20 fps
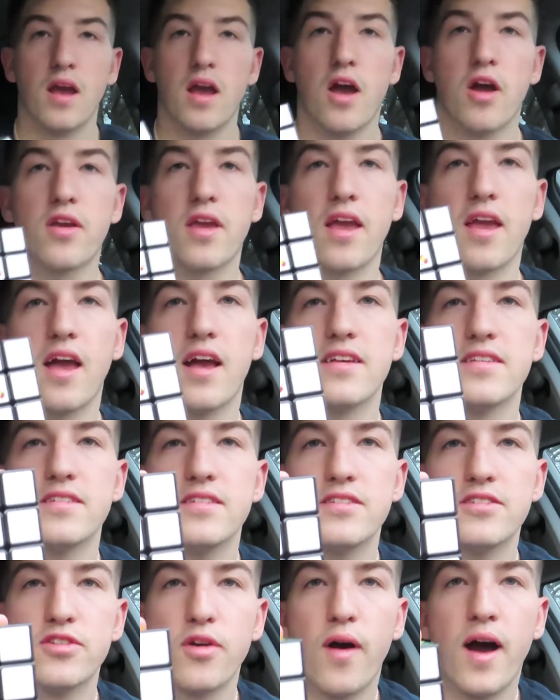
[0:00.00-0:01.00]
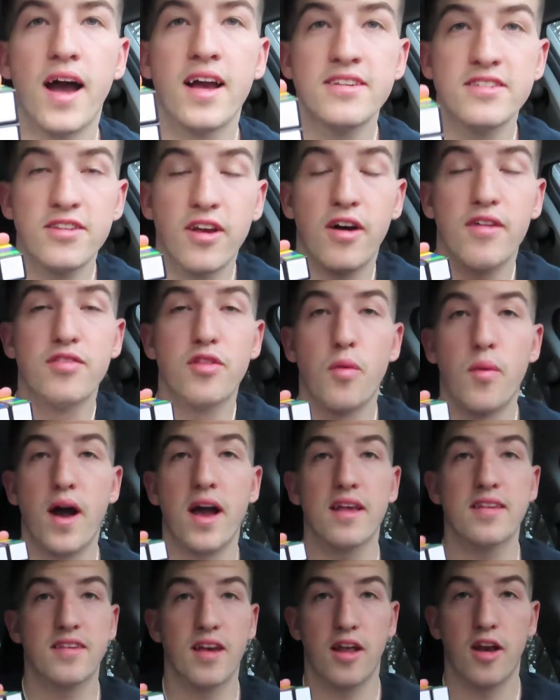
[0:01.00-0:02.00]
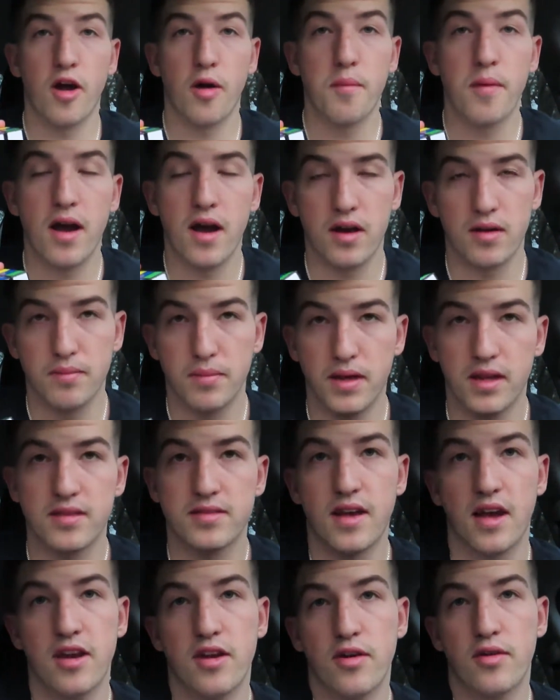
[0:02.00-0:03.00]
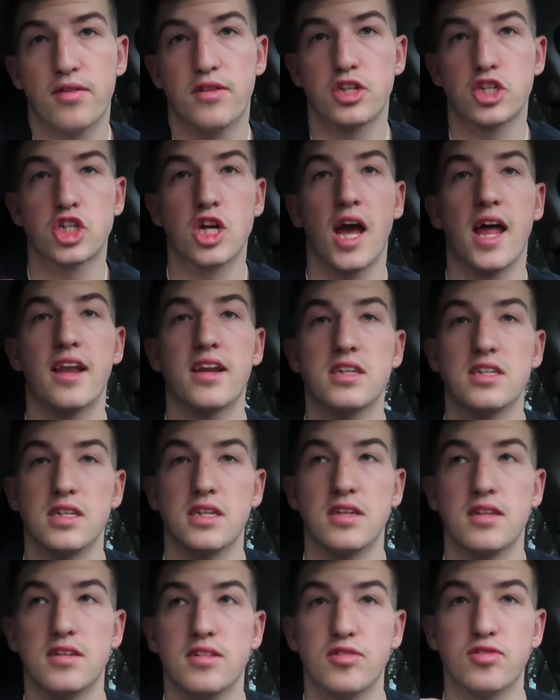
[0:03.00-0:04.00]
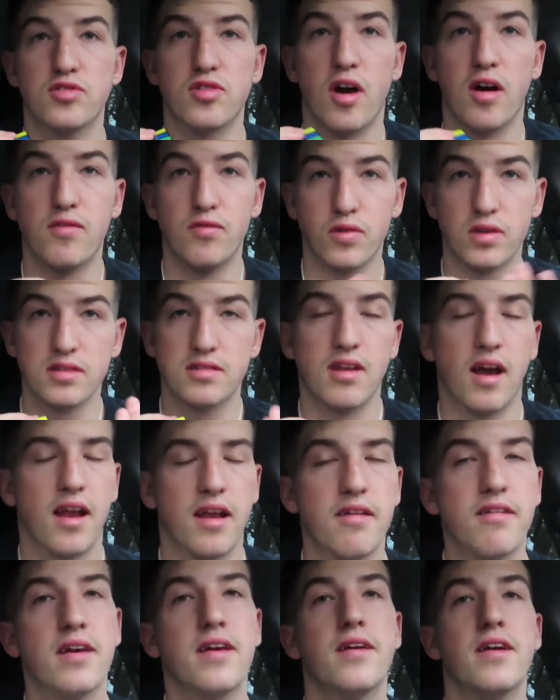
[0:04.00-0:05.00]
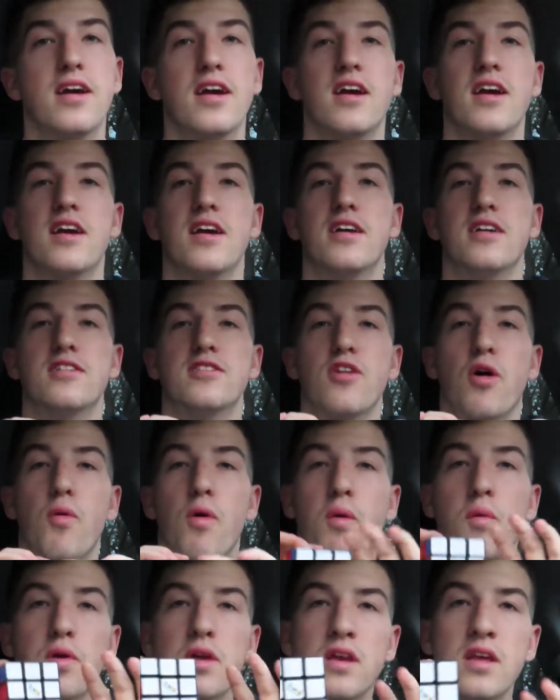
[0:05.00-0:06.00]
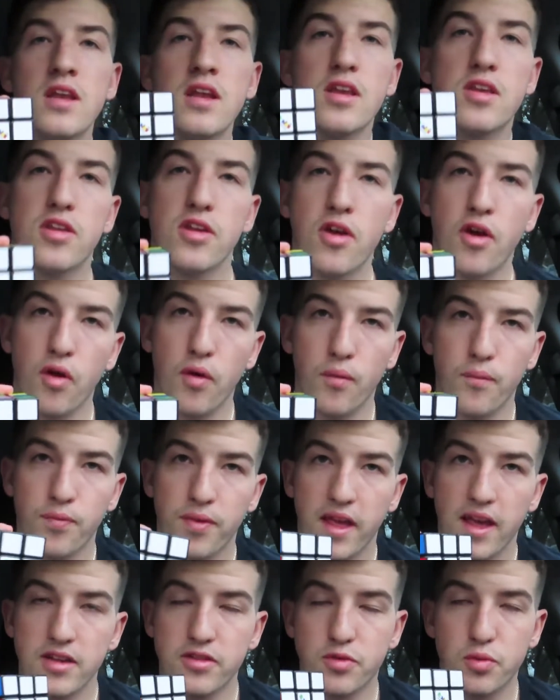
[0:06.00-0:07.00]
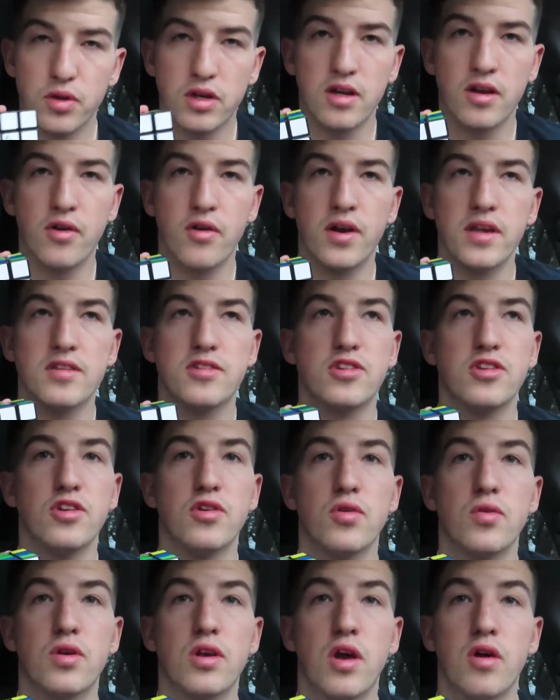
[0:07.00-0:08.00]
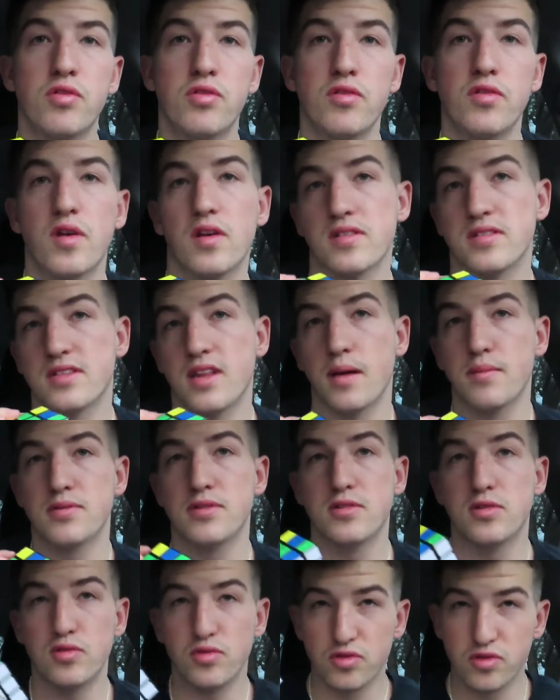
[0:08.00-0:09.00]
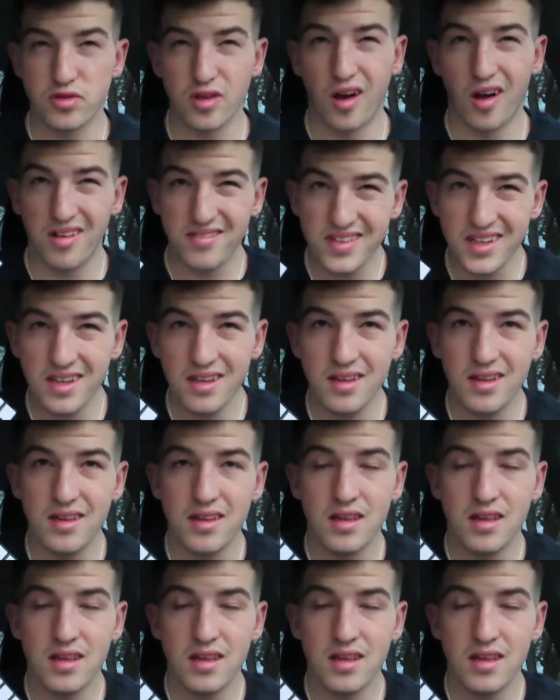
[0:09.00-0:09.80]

Okay guys, so I solved the white side on my own because I know the strategy to solve one side of it. So what we're gonna do is we're going to go through those steps to solve it